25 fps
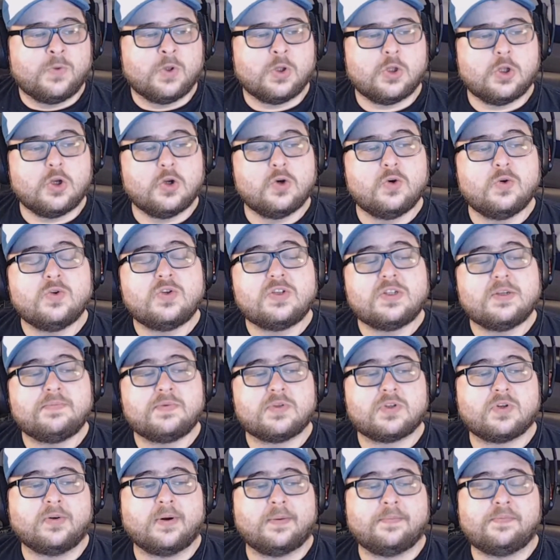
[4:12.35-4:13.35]
new
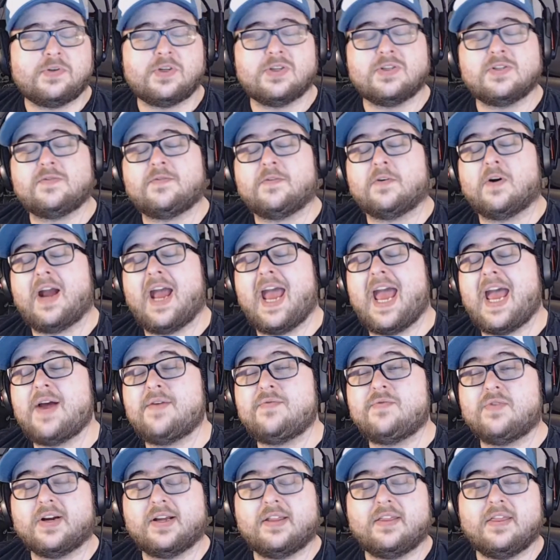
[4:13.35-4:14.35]
subscriptions for
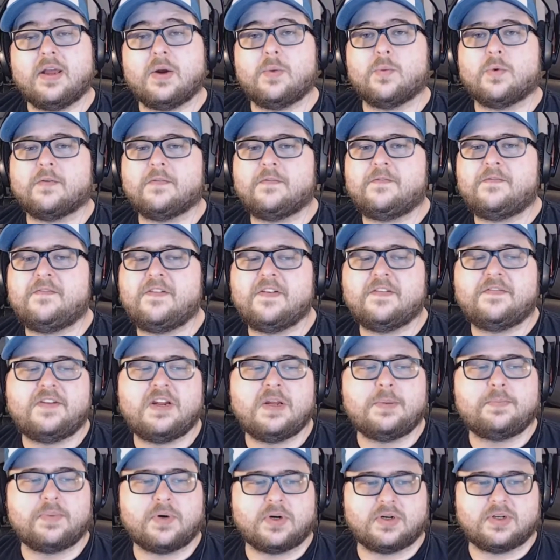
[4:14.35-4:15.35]
everything were
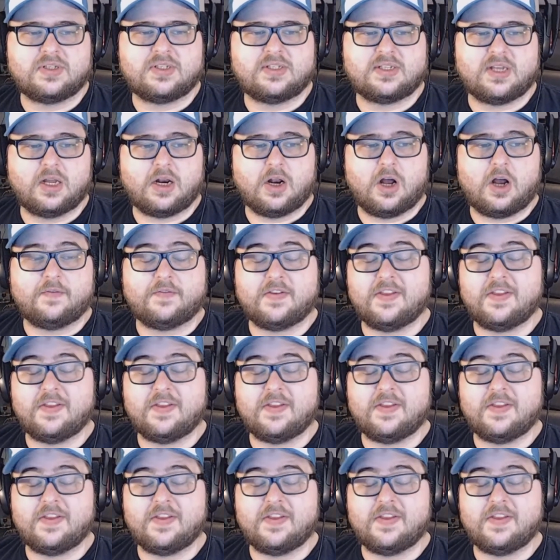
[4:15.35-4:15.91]
50% off,